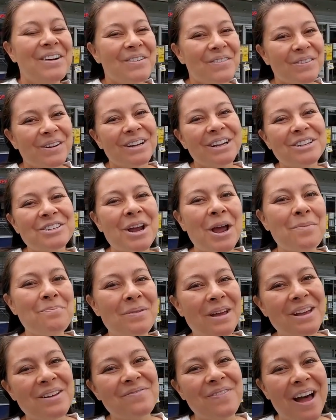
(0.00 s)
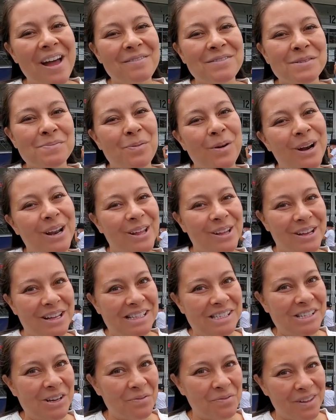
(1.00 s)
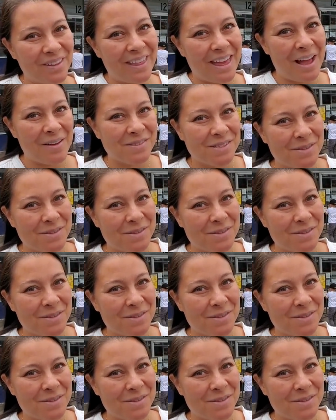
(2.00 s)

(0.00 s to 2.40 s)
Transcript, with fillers: We're gonna try Big Five Sporting Goods. Hopefully they have